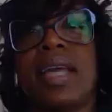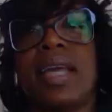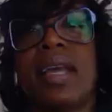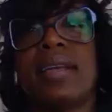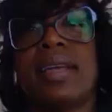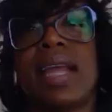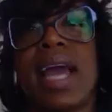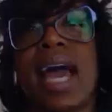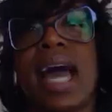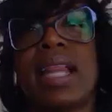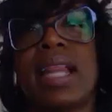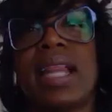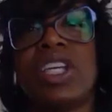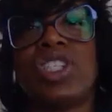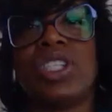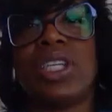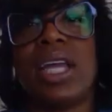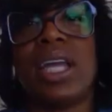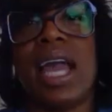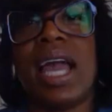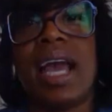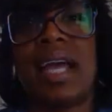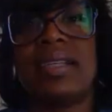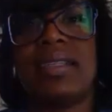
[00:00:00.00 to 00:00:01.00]

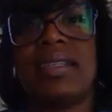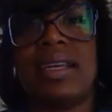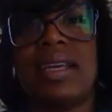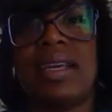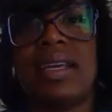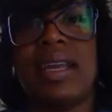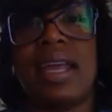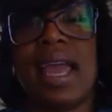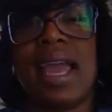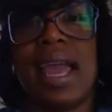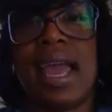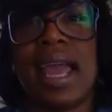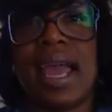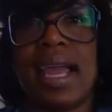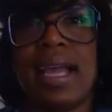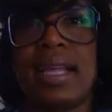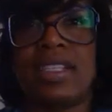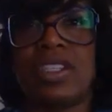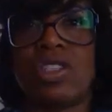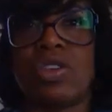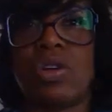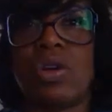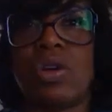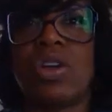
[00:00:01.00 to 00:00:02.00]
technology has
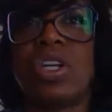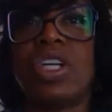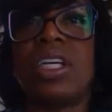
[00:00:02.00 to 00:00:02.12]
enhanced or